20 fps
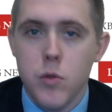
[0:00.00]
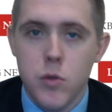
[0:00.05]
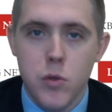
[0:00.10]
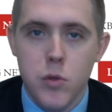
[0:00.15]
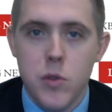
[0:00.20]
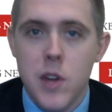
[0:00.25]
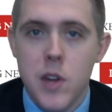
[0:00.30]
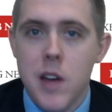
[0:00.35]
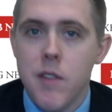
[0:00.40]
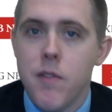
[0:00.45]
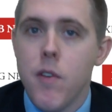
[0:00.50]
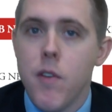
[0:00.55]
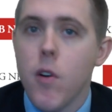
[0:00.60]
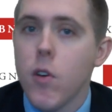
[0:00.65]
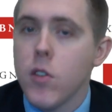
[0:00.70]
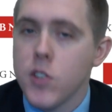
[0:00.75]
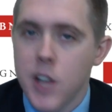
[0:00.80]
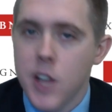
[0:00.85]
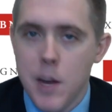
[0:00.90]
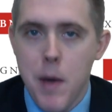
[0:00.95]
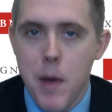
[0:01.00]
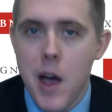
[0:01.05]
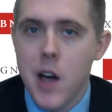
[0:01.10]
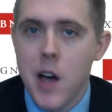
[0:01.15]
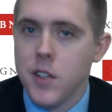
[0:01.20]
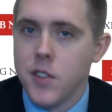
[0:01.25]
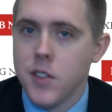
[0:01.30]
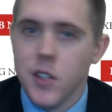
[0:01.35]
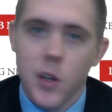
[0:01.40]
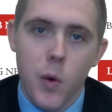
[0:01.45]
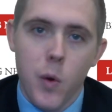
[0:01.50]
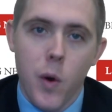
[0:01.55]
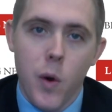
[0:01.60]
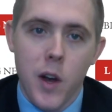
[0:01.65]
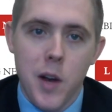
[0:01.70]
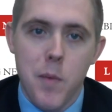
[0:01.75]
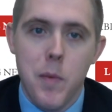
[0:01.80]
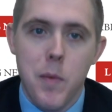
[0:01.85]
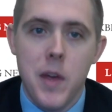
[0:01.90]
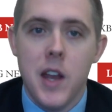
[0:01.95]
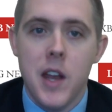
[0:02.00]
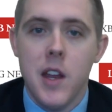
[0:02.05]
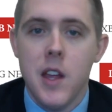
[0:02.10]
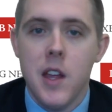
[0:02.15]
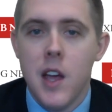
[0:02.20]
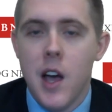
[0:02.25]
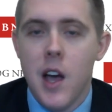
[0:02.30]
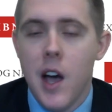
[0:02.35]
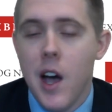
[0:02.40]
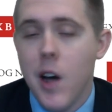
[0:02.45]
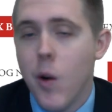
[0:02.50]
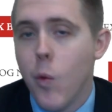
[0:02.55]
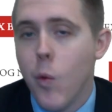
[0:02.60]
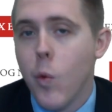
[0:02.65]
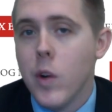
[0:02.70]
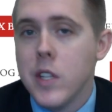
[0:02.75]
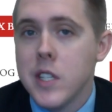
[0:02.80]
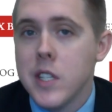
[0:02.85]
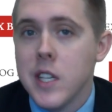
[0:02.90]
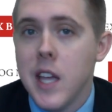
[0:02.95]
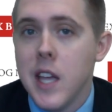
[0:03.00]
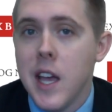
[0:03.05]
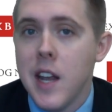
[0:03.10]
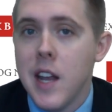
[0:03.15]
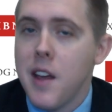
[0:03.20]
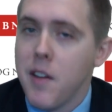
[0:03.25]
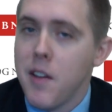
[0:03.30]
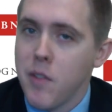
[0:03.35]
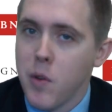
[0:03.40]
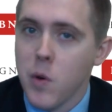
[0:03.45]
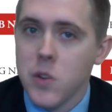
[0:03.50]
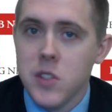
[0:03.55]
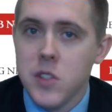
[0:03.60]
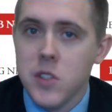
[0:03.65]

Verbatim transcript: to diverge on policy quite a bit. Uh, once again, of course,